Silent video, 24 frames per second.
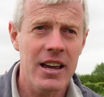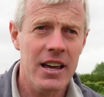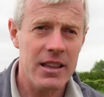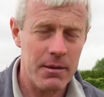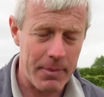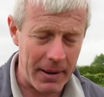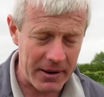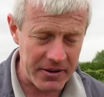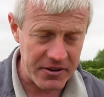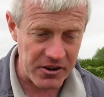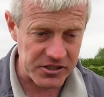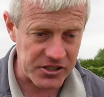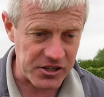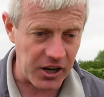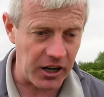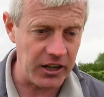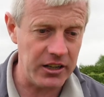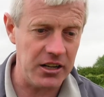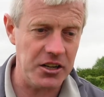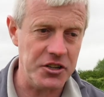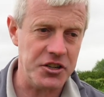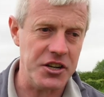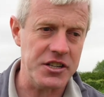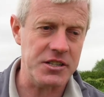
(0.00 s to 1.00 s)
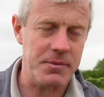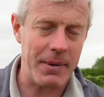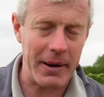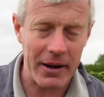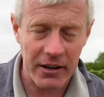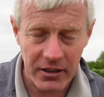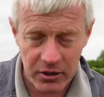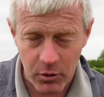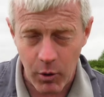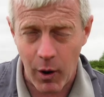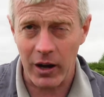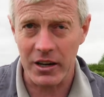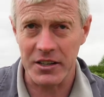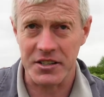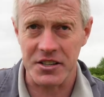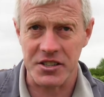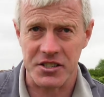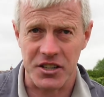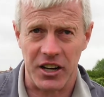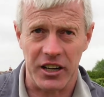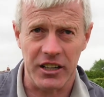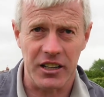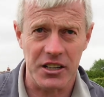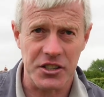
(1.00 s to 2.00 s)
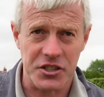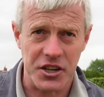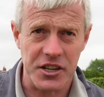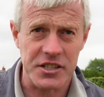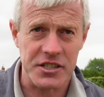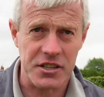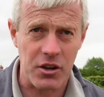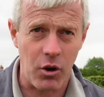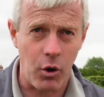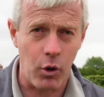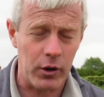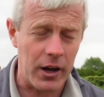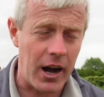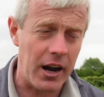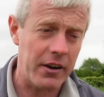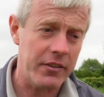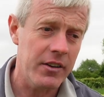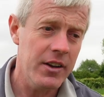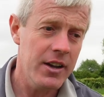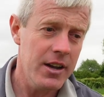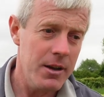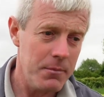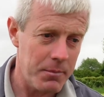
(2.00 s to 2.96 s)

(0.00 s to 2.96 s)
The better your silage is, the better quality of silage is, the whole lot.